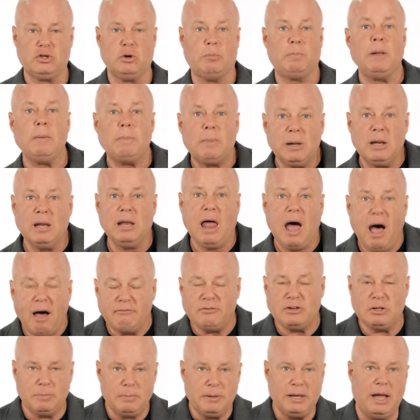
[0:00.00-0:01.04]
So people
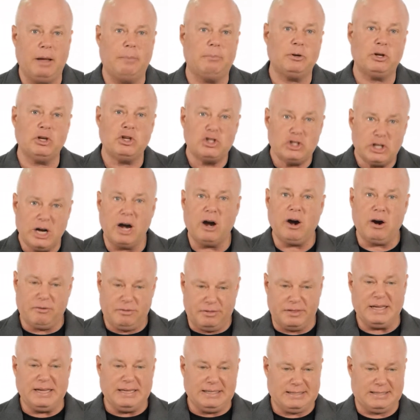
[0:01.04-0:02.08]
love to be able to share
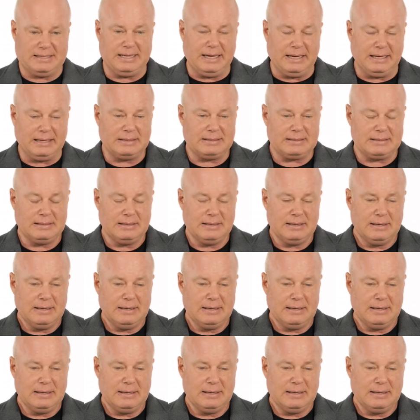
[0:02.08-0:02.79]
these things.